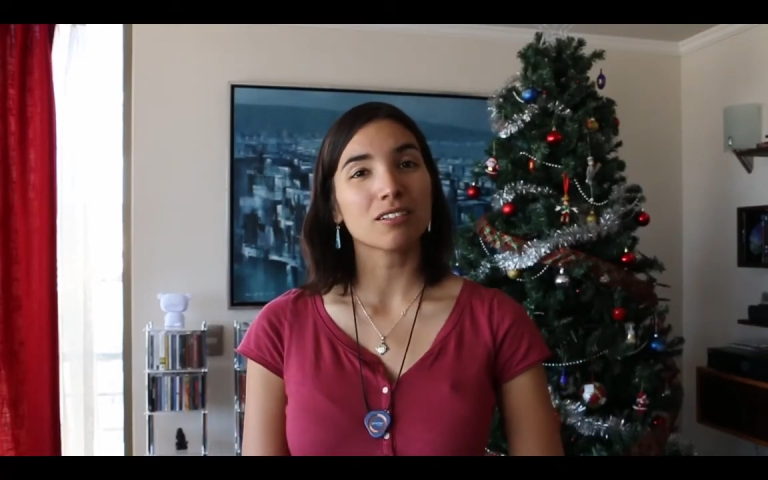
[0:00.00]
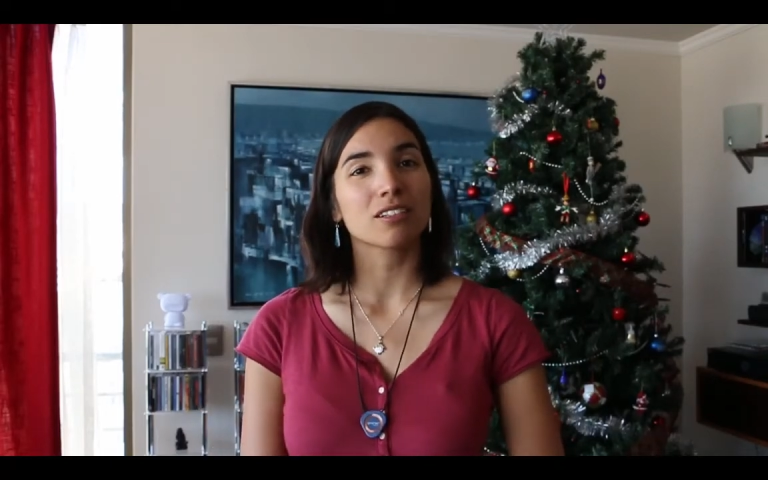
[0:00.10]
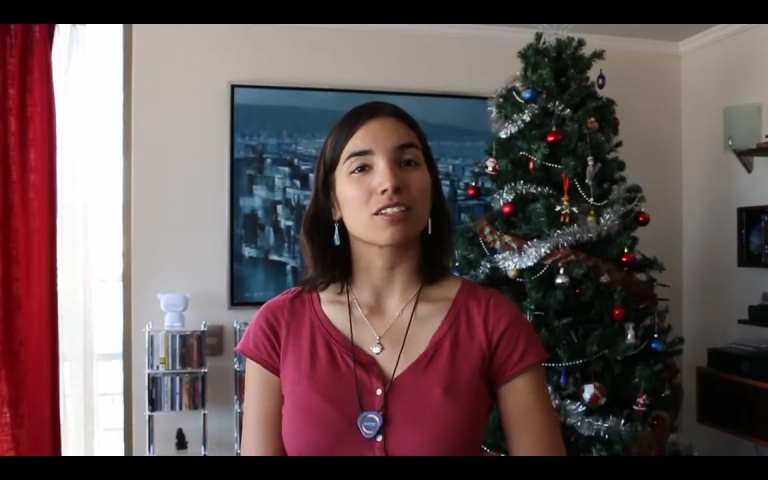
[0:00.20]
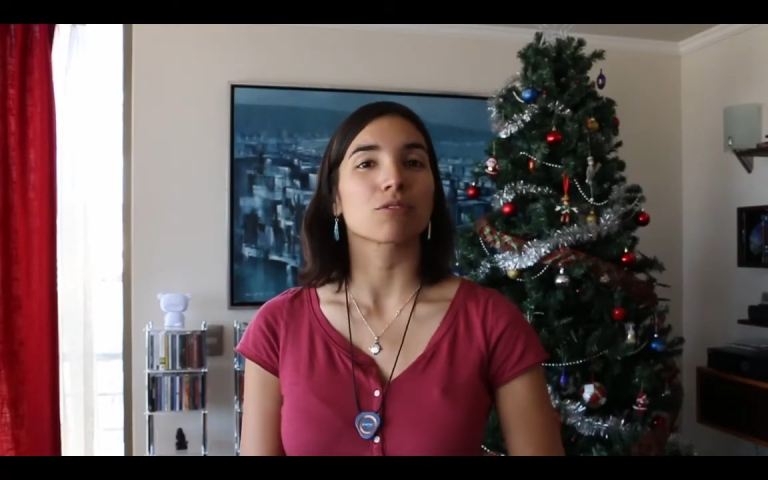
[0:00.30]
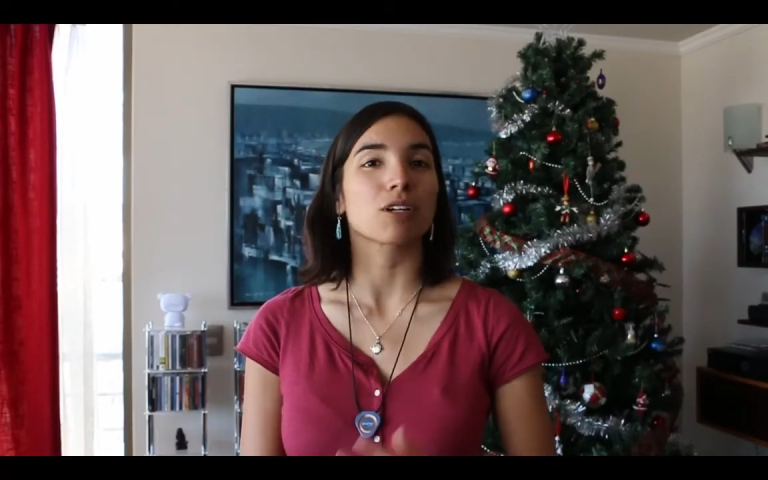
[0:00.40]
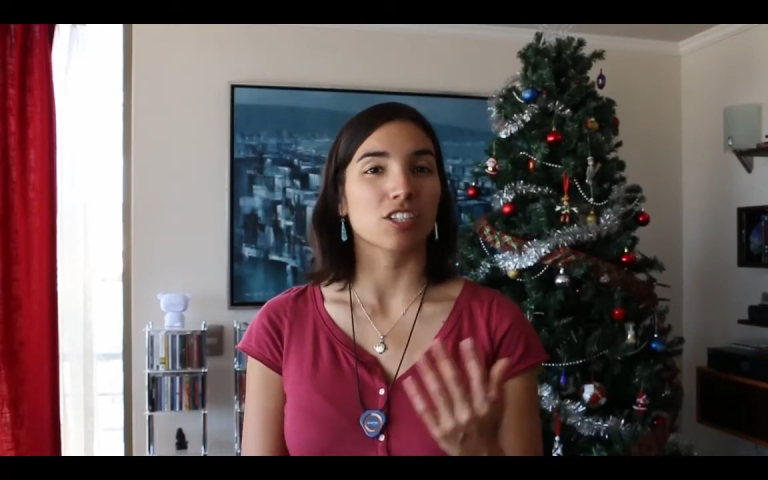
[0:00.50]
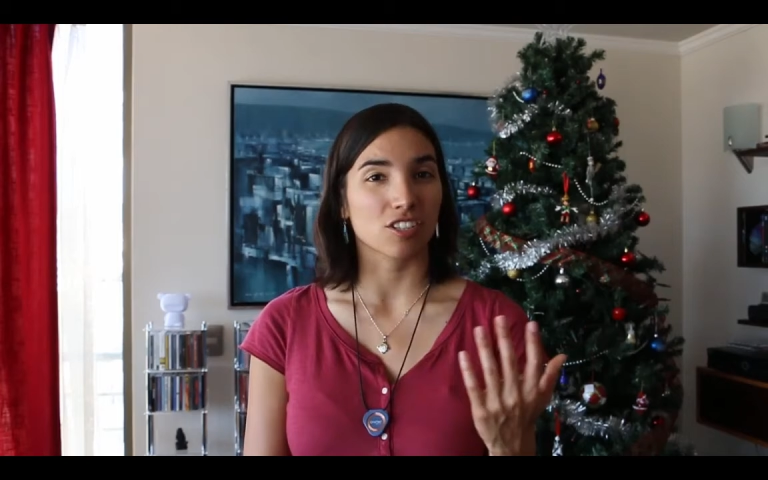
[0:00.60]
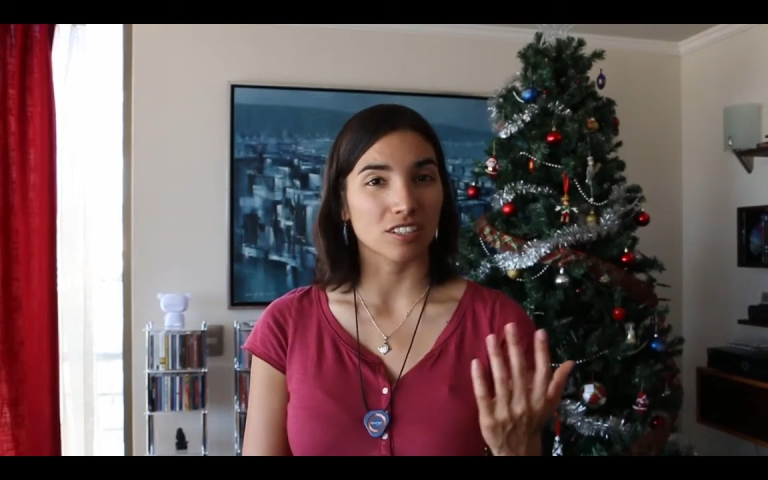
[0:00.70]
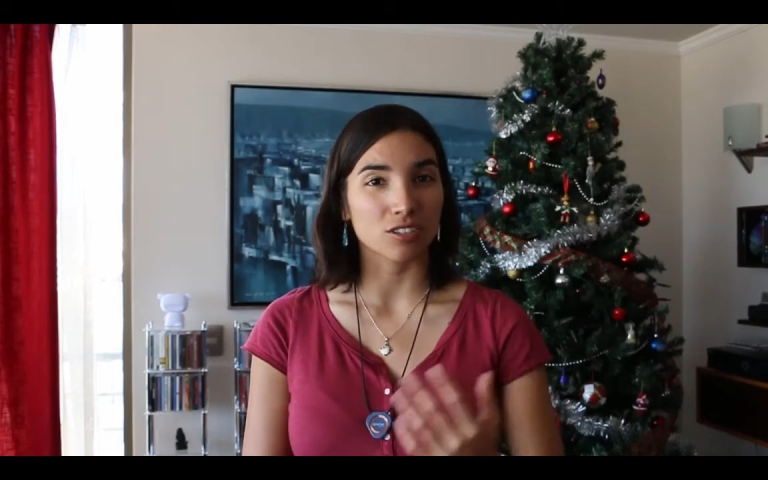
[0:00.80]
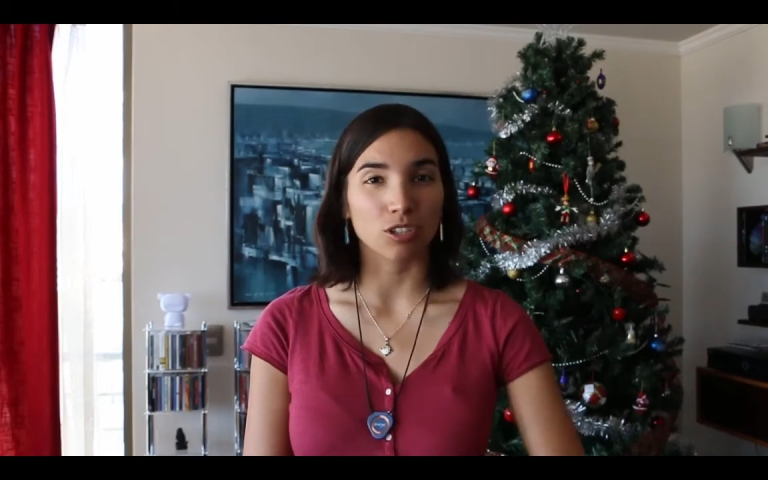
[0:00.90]
if you're
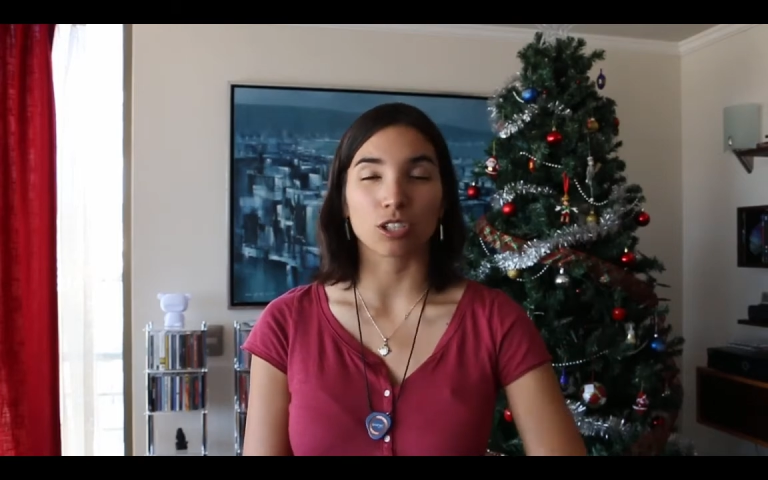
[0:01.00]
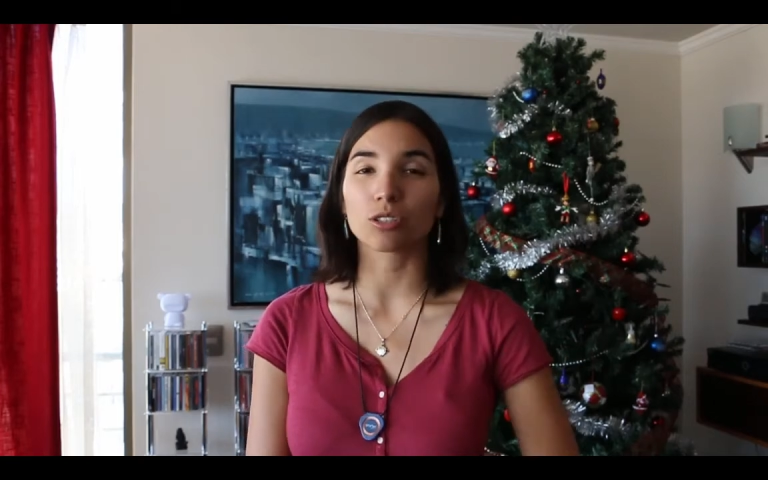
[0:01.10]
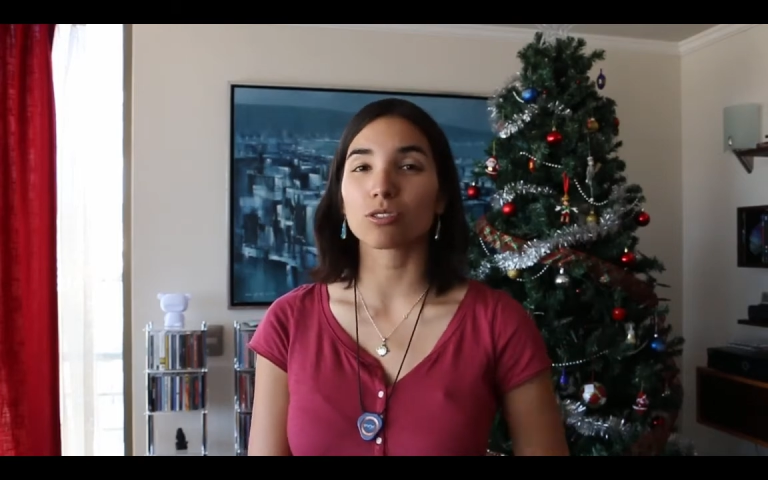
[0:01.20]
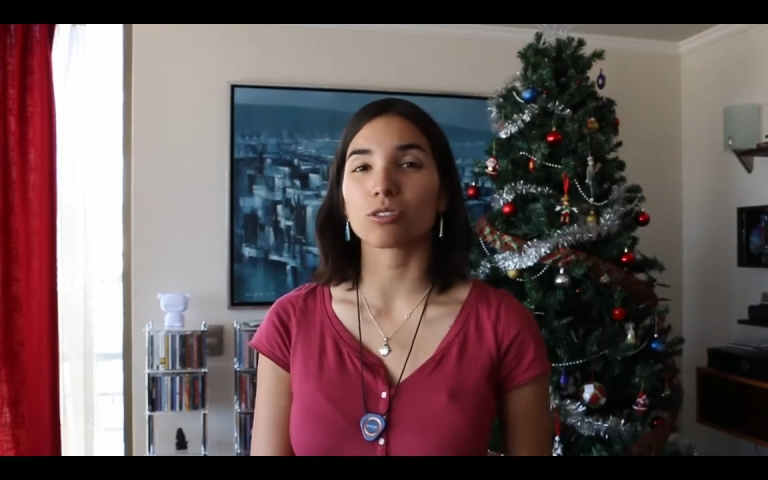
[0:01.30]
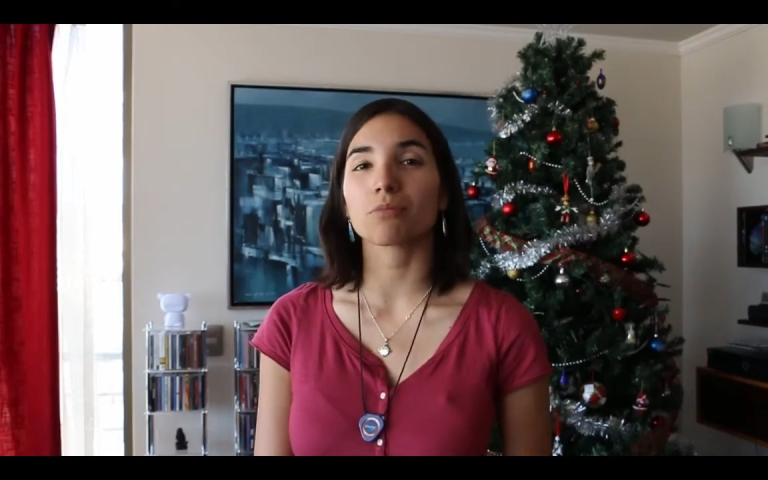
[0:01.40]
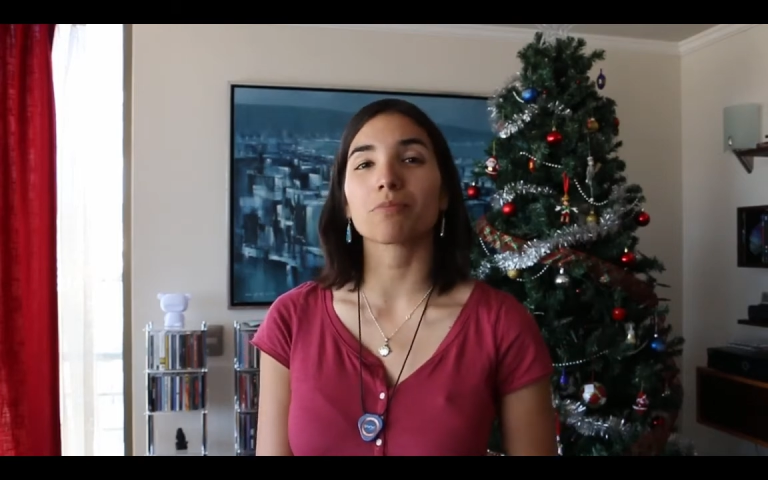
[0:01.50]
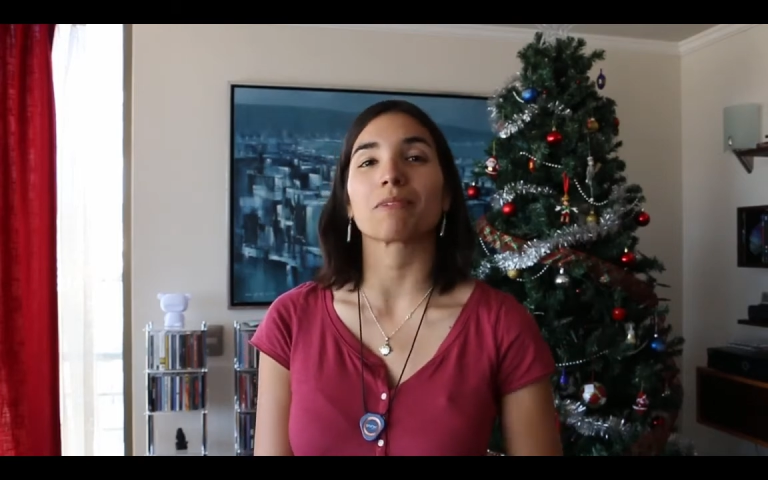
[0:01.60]
watching this on YouTube,